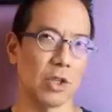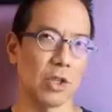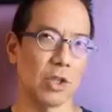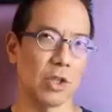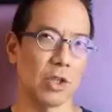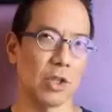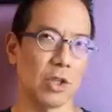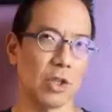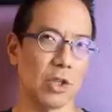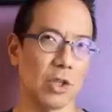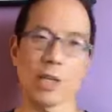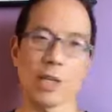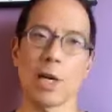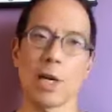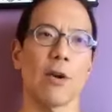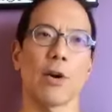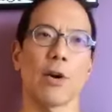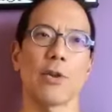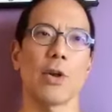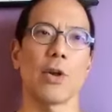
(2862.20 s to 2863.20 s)
just
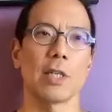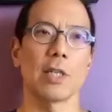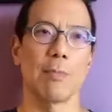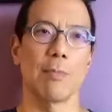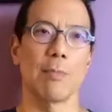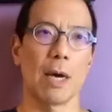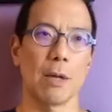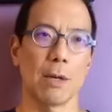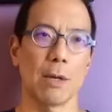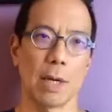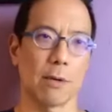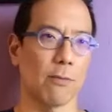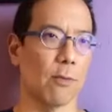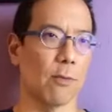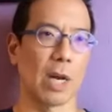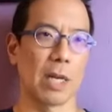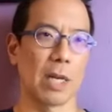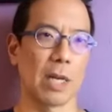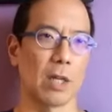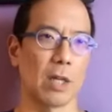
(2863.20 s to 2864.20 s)
hash out our thoughts
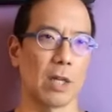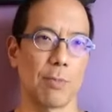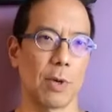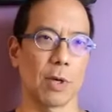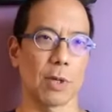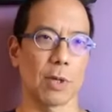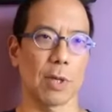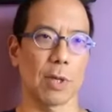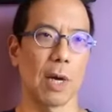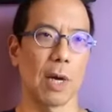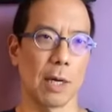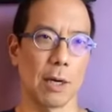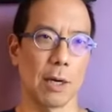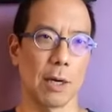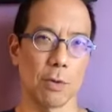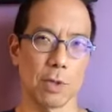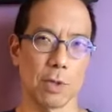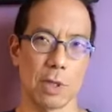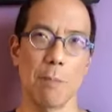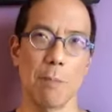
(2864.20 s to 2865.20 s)
about like writing this
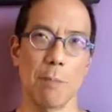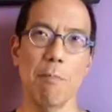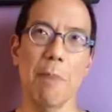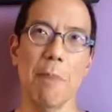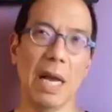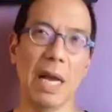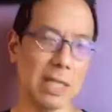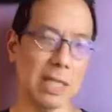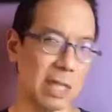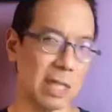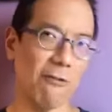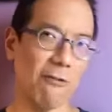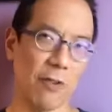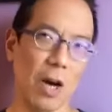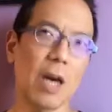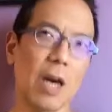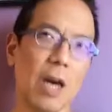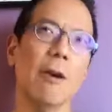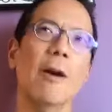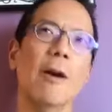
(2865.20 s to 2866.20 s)
book. And it was
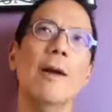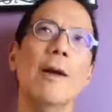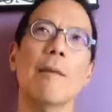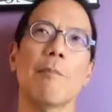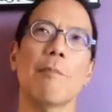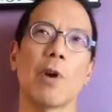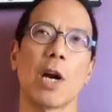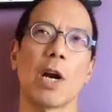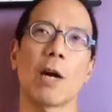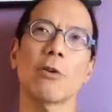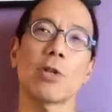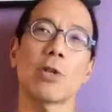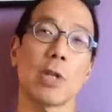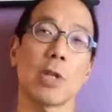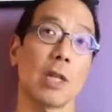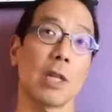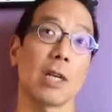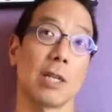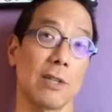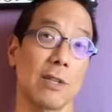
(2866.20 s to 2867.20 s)
immensely fun, but
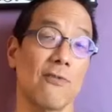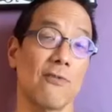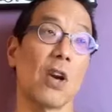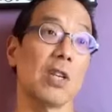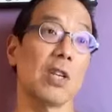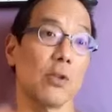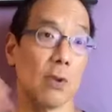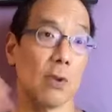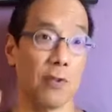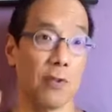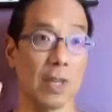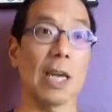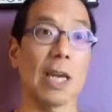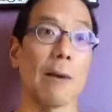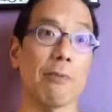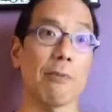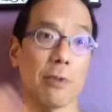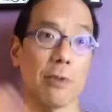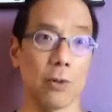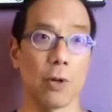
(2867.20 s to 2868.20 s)
I also got like this very
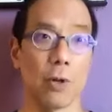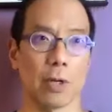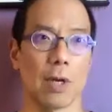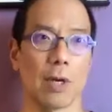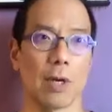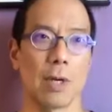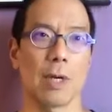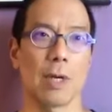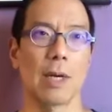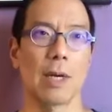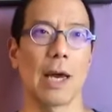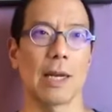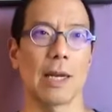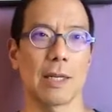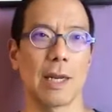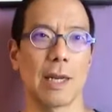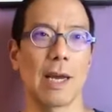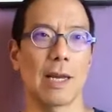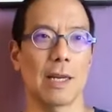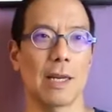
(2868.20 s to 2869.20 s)
sort of in-depth look
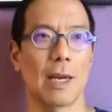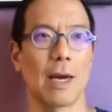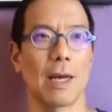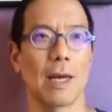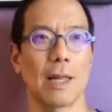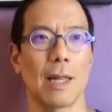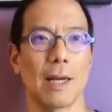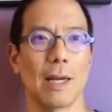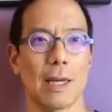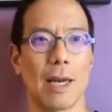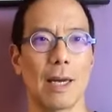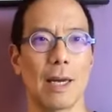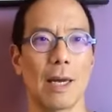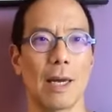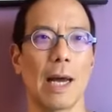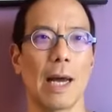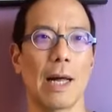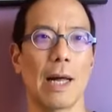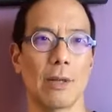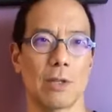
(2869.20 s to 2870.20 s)
at like
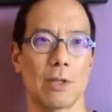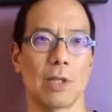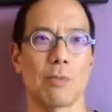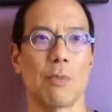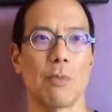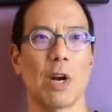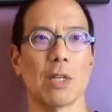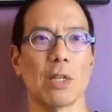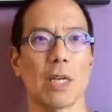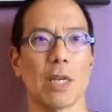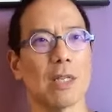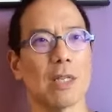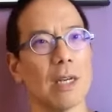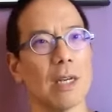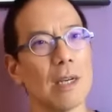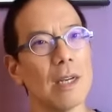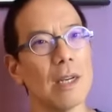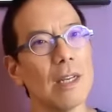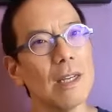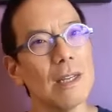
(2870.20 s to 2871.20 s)
Alex's
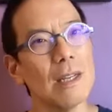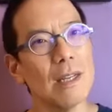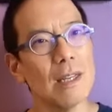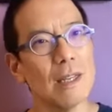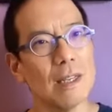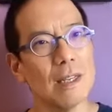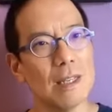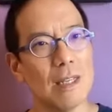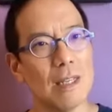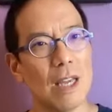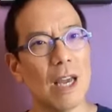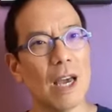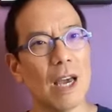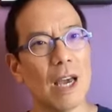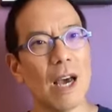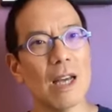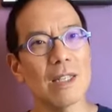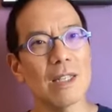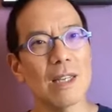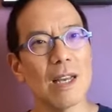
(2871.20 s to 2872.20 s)
process.
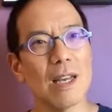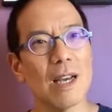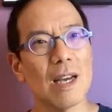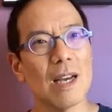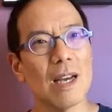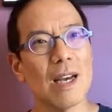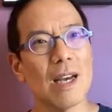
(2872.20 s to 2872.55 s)
Yes.